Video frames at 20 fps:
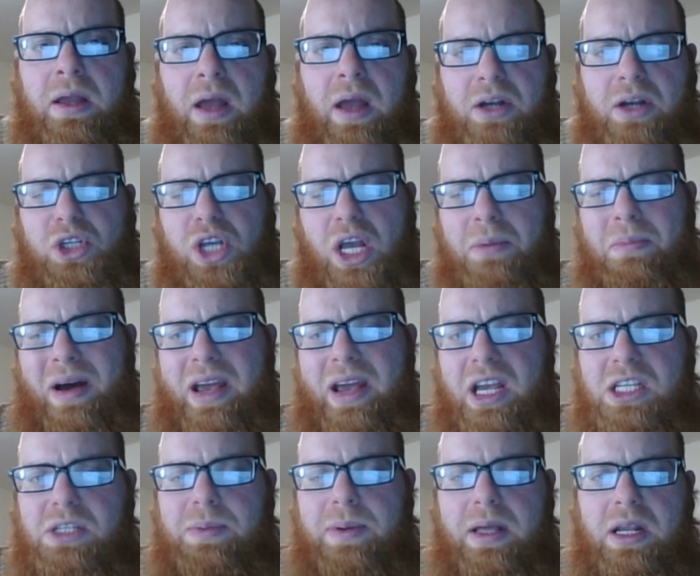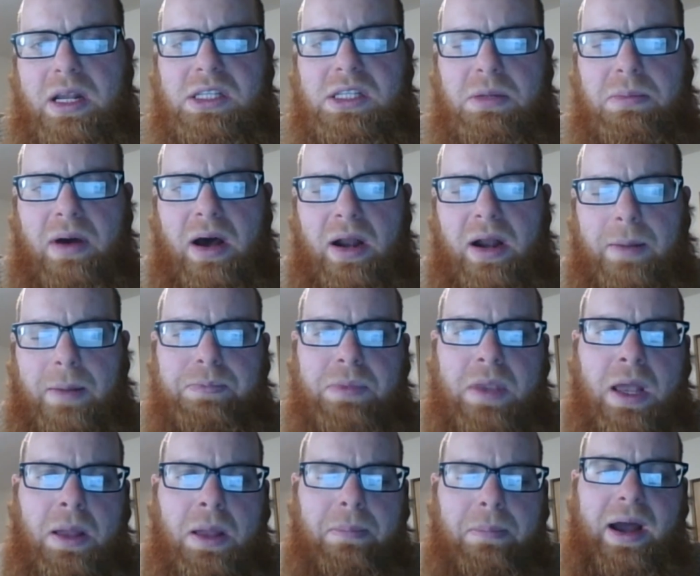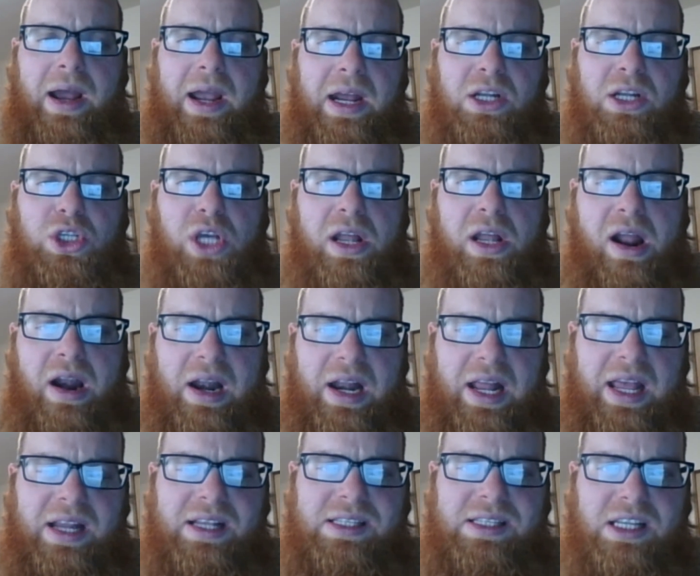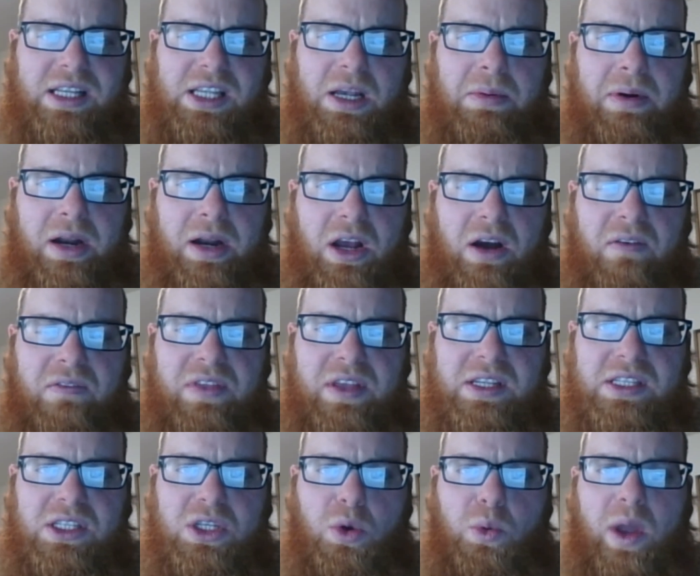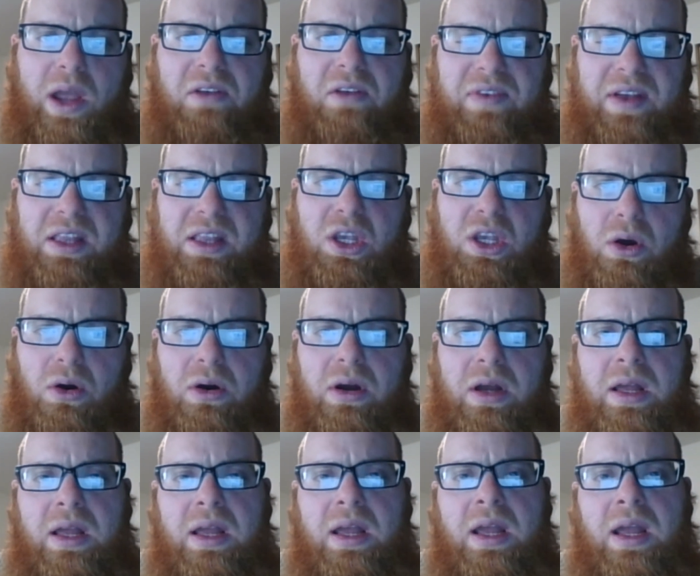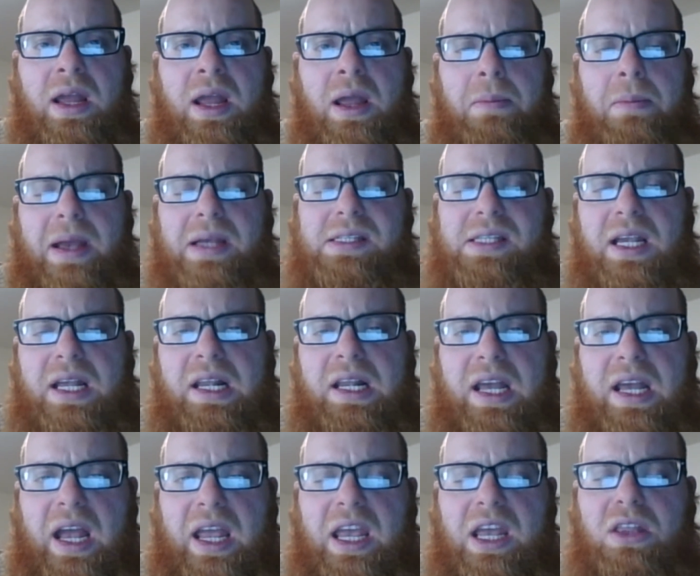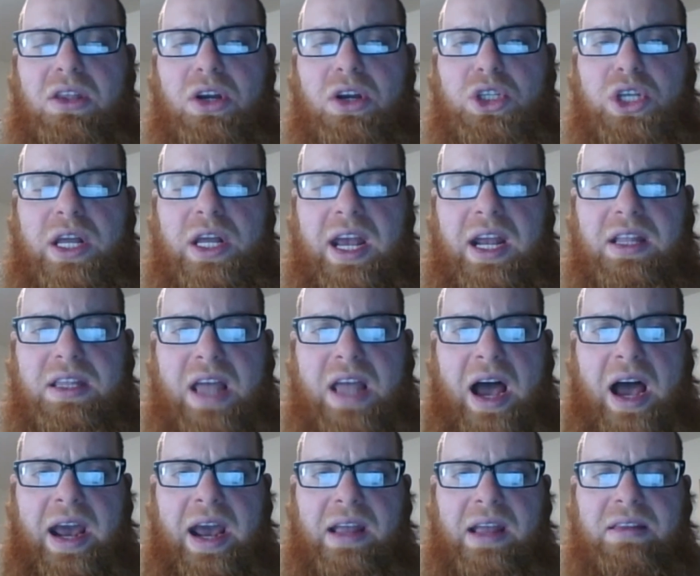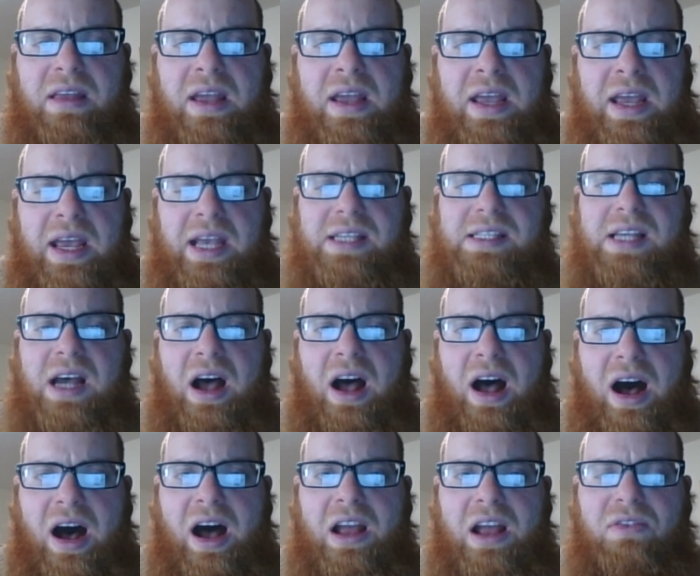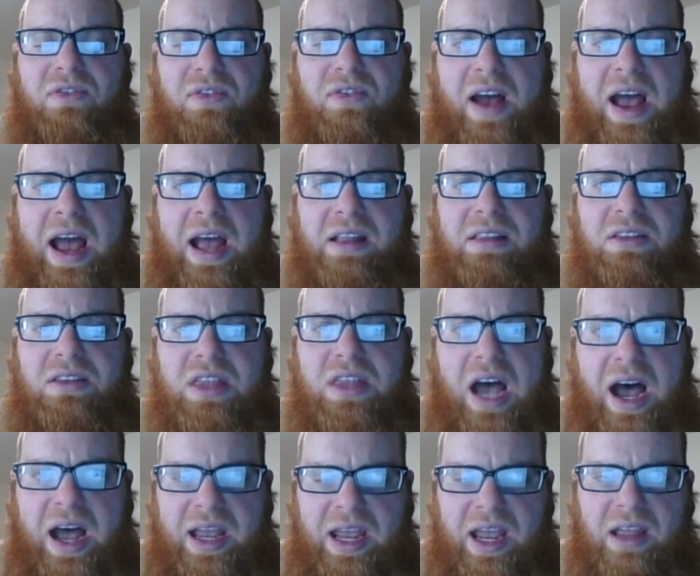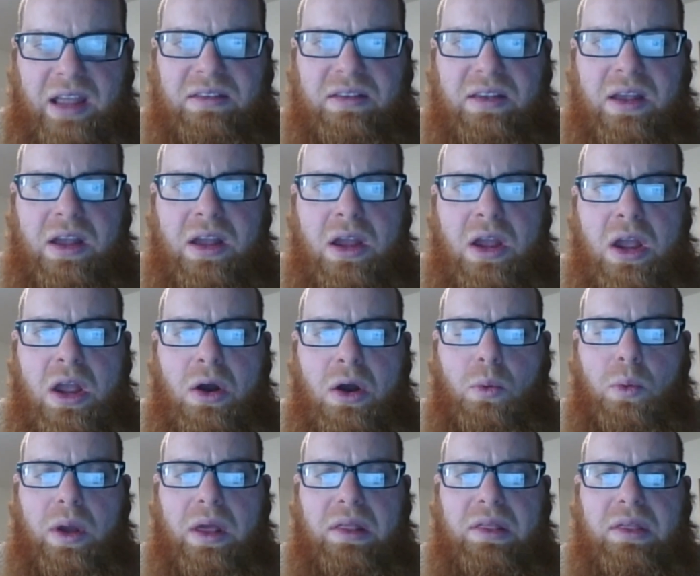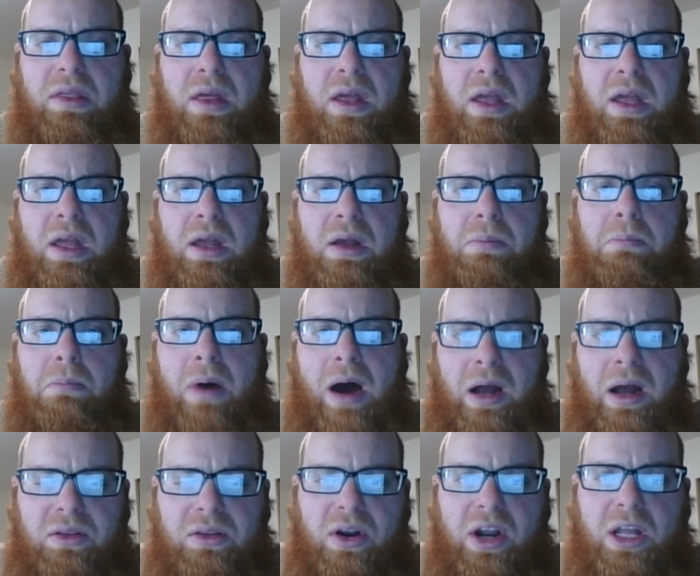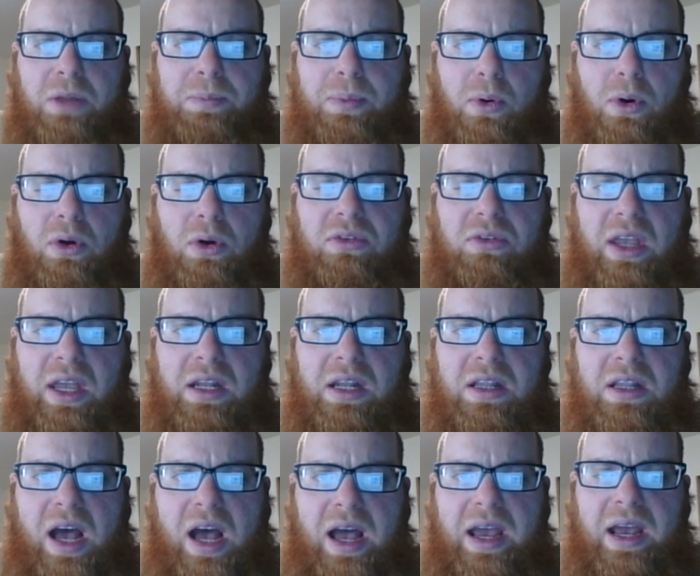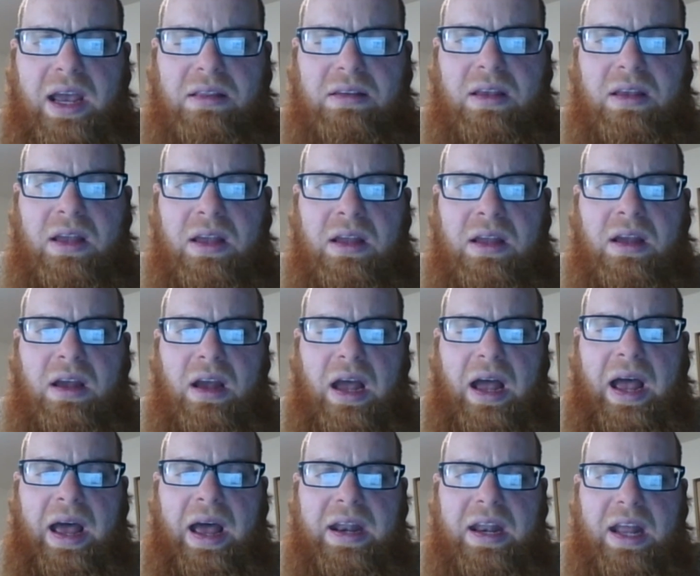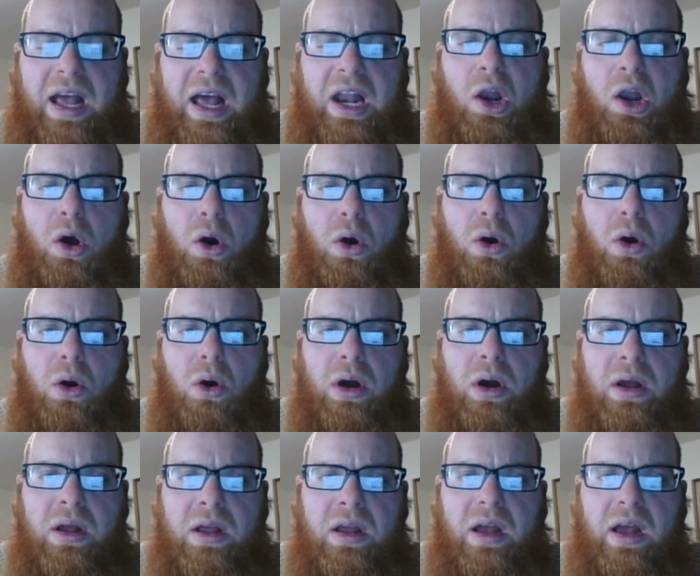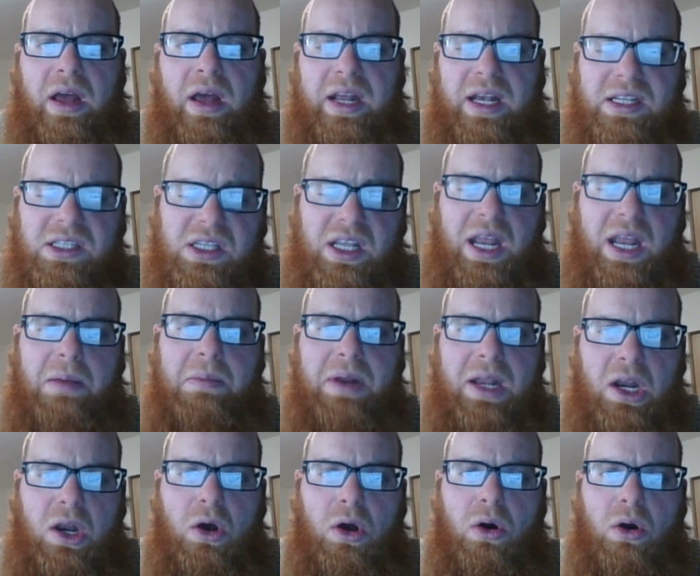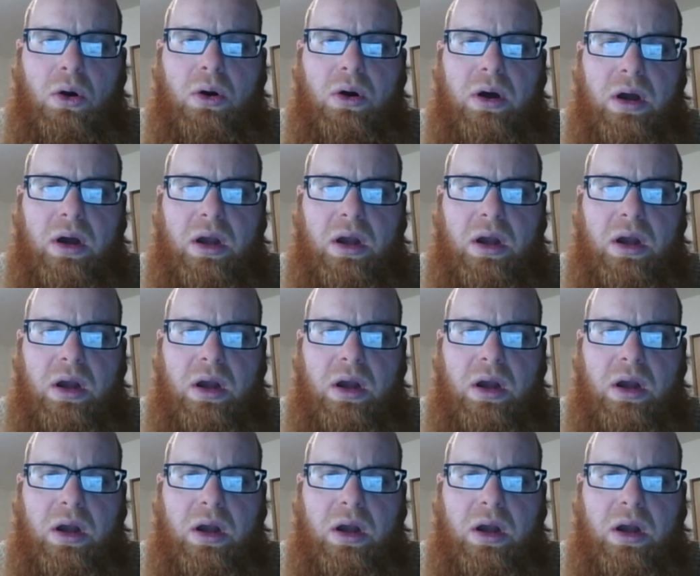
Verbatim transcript: and share my experience about it. But in general, here is the summary of this quick video. Basically, a ketogenic diet is a high-fat diet with moderate protein diet and a low, an extremely low